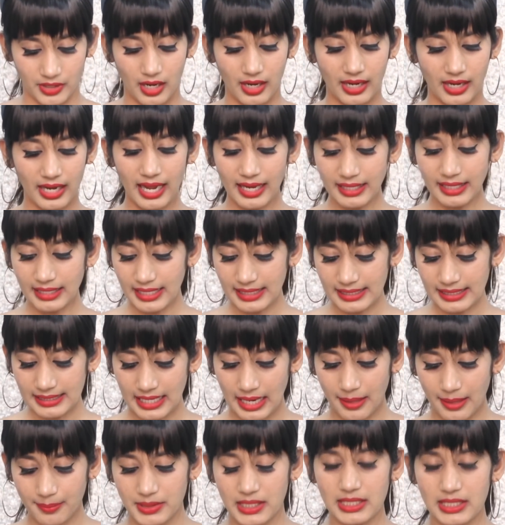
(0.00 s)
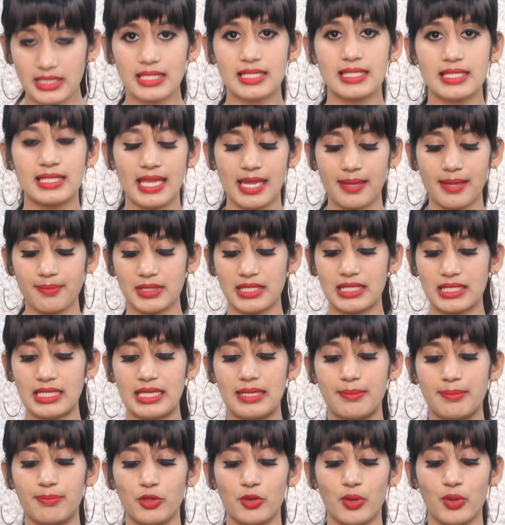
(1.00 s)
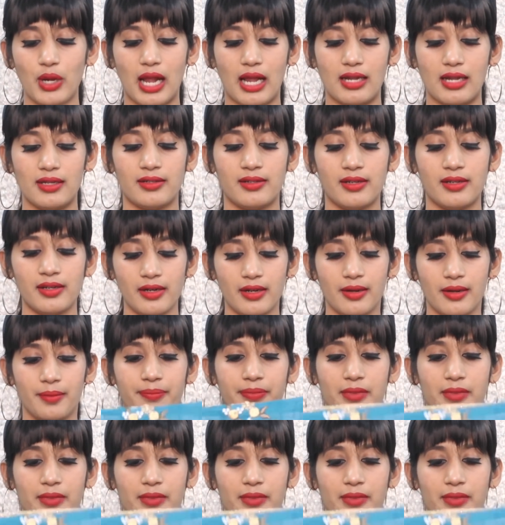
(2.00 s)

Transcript: again, it comes in the same sea blue color,